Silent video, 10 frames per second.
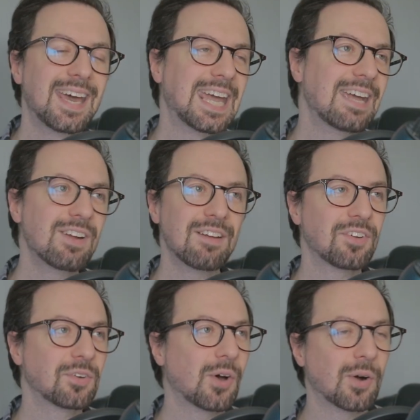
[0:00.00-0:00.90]
Even if
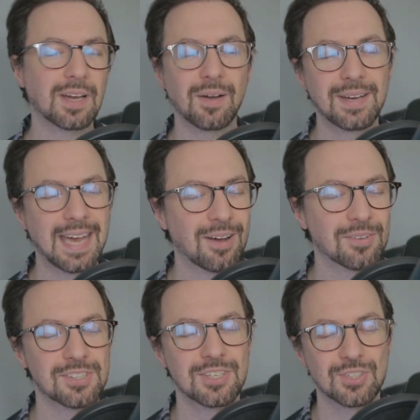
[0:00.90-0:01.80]
you're not going
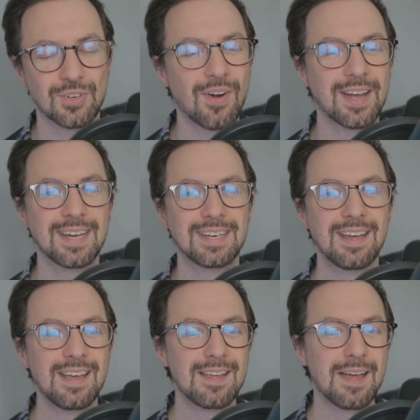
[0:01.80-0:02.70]
out to try and
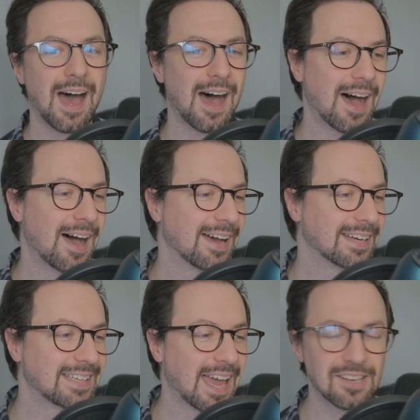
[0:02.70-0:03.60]
uh,
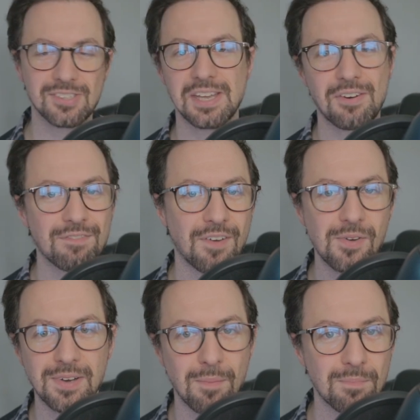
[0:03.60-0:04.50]
get yourself
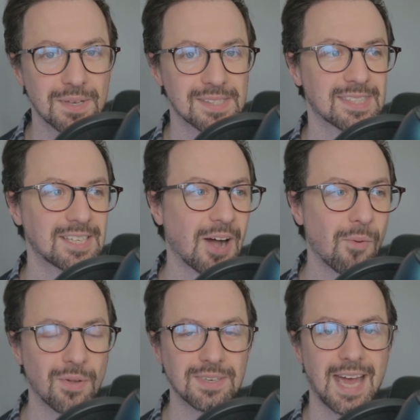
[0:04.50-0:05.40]
phone numbers to
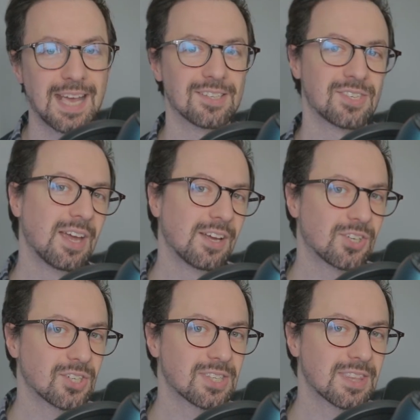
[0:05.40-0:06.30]
go on dates.
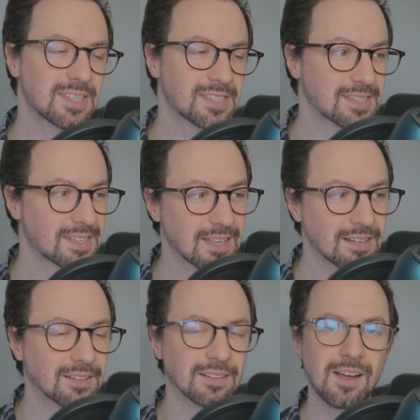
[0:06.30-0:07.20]
Just the
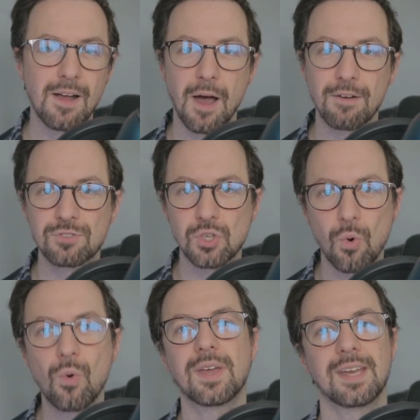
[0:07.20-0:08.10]
skill of
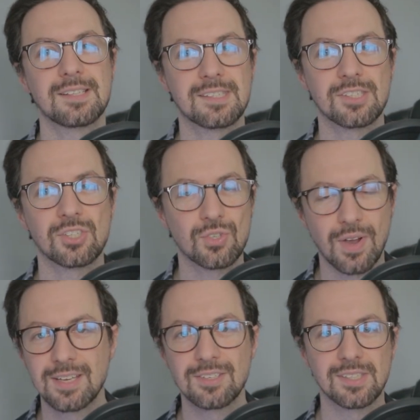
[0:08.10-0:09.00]
talking to
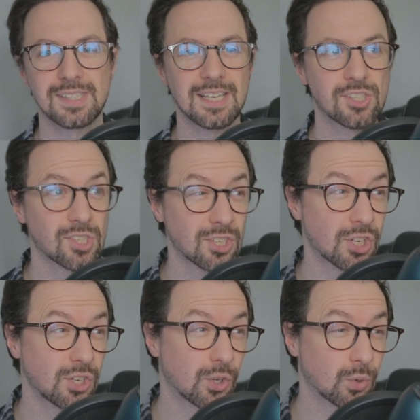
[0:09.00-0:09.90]
strangers is such
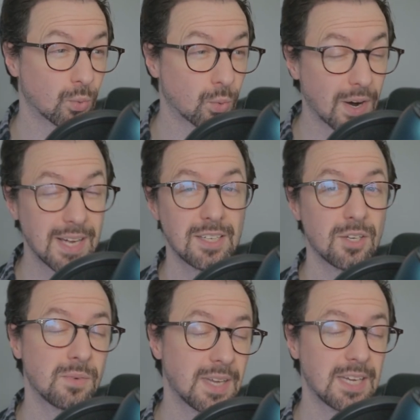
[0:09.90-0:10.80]
a great,
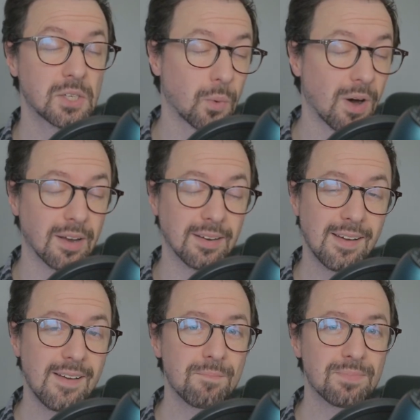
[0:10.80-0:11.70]
unique one
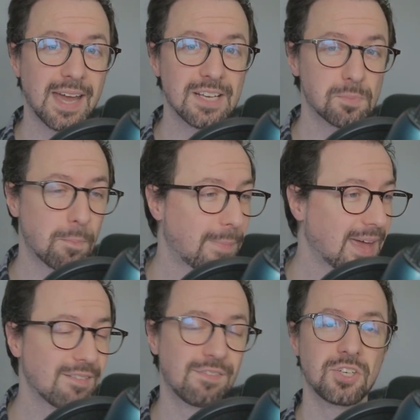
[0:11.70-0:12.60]
that is
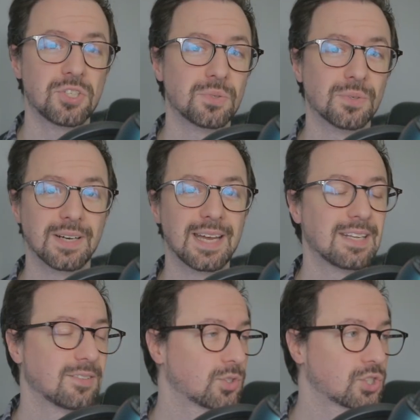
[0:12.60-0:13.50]
beneficial
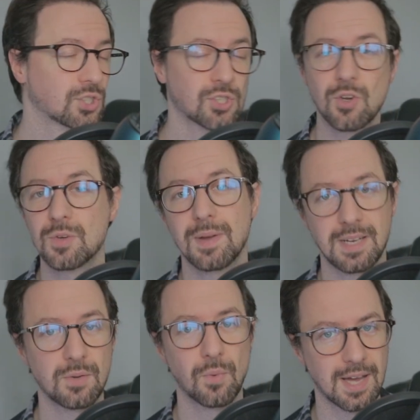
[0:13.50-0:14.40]
in so
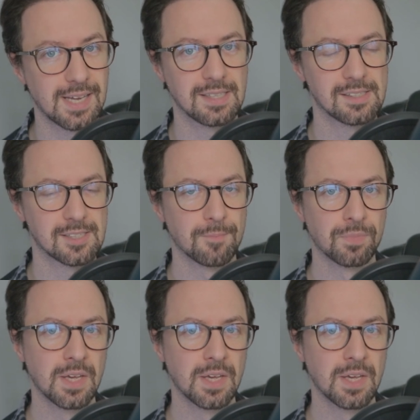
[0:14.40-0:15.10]
many ways.